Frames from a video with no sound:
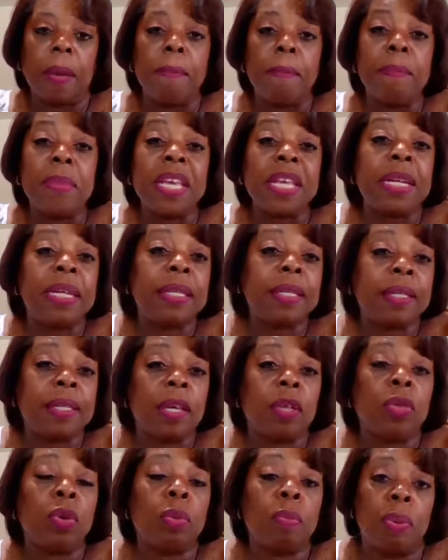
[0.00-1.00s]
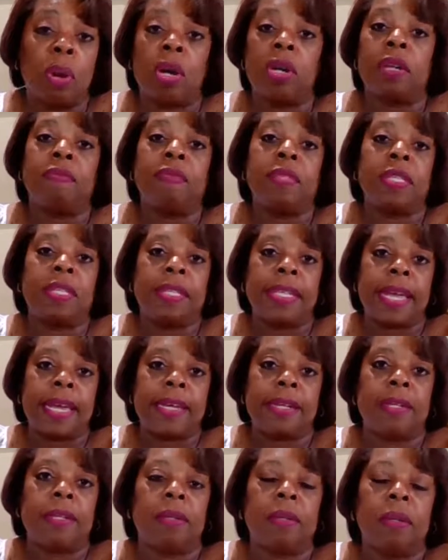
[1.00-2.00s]
mid-southern part of the
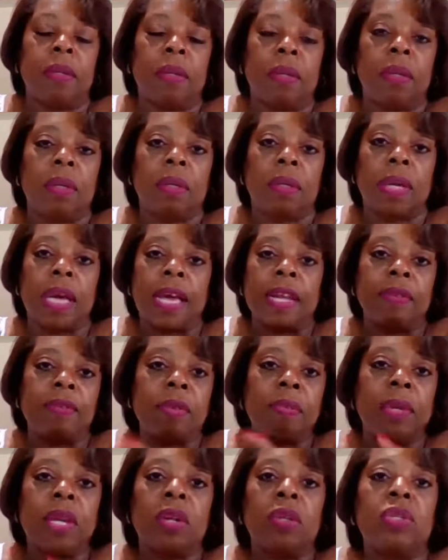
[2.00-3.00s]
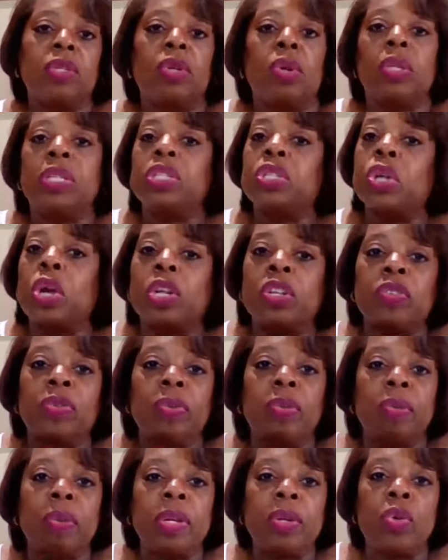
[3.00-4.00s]
state, kind of the middle. So it starts
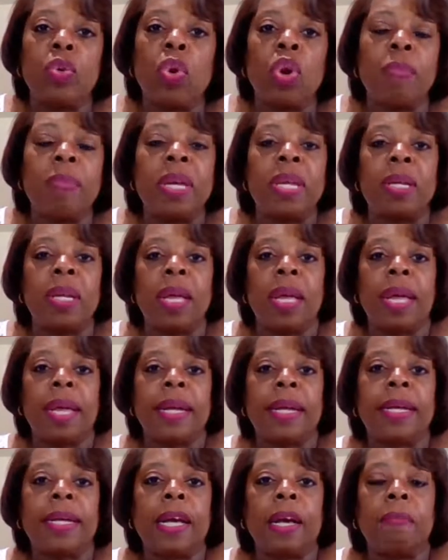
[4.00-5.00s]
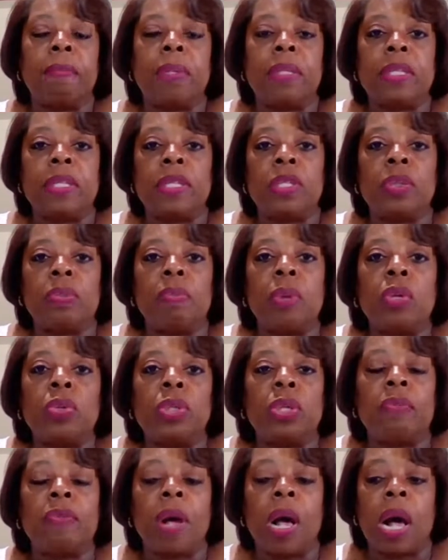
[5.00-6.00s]
in Norman and it encompasses
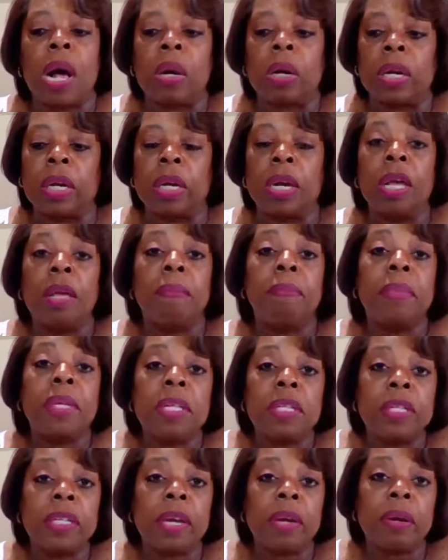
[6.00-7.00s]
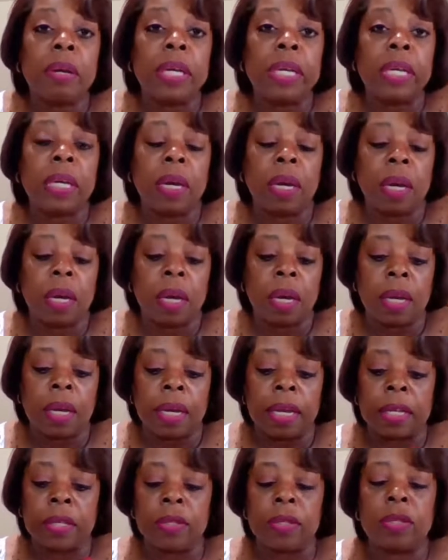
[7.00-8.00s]
most of our military
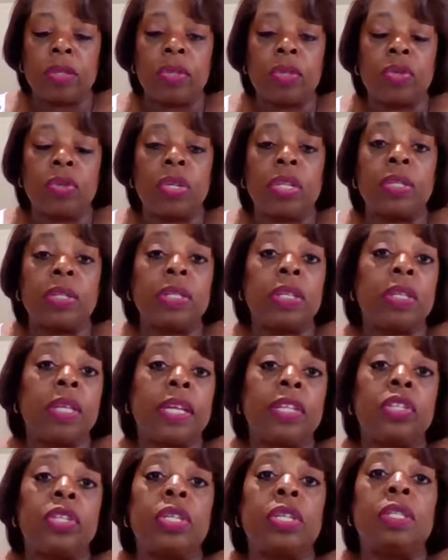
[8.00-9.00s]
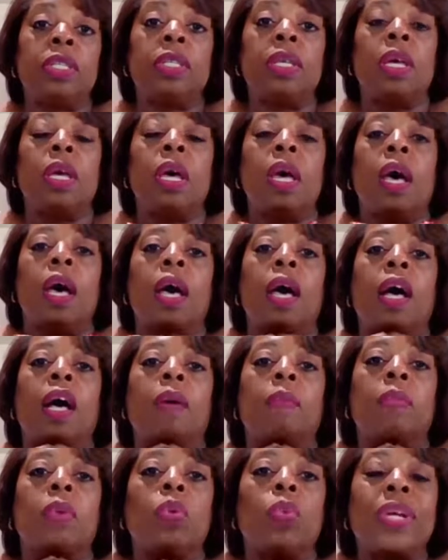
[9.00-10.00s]
installations.
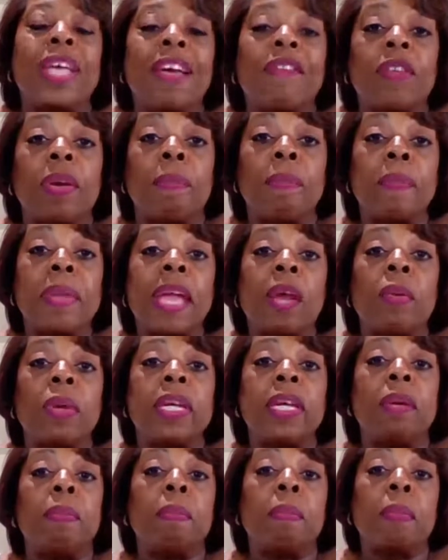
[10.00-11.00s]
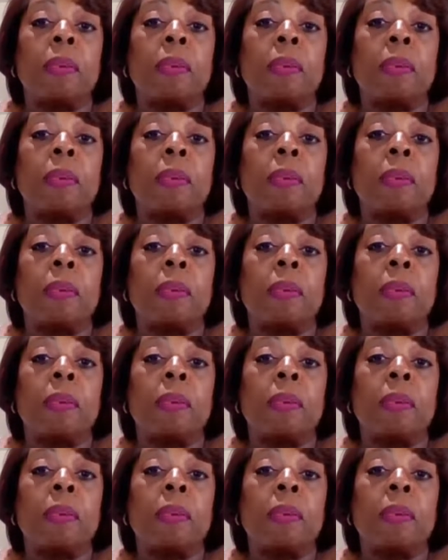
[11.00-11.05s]
We have Mary